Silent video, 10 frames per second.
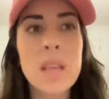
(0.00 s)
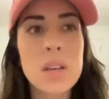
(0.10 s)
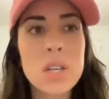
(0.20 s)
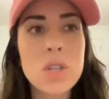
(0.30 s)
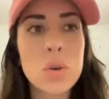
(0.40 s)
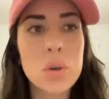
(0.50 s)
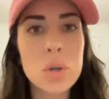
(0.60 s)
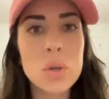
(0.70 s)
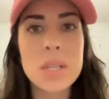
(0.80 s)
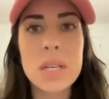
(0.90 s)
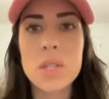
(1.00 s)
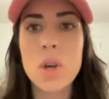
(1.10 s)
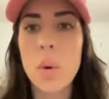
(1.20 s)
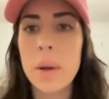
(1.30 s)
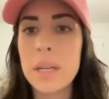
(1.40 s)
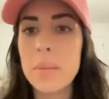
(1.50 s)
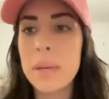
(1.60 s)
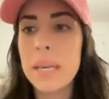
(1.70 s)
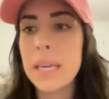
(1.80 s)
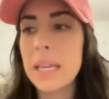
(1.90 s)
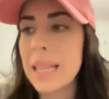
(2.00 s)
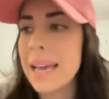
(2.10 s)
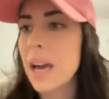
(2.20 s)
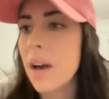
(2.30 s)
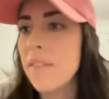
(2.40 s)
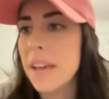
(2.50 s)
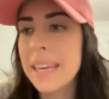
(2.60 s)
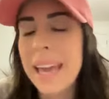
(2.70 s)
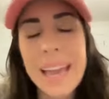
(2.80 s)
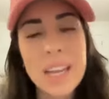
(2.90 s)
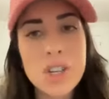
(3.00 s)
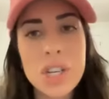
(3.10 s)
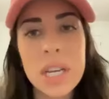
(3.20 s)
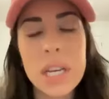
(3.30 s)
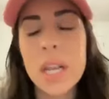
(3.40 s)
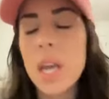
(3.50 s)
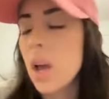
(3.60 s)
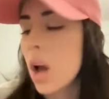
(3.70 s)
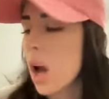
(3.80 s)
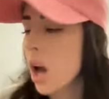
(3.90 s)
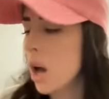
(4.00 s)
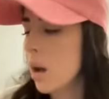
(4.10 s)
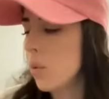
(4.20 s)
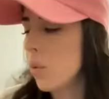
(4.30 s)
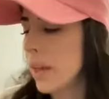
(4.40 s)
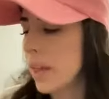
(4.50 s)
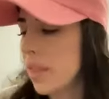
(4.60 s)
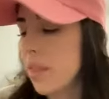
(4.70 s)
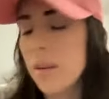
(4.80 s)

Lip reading: This cruise is going to be like a vacation with,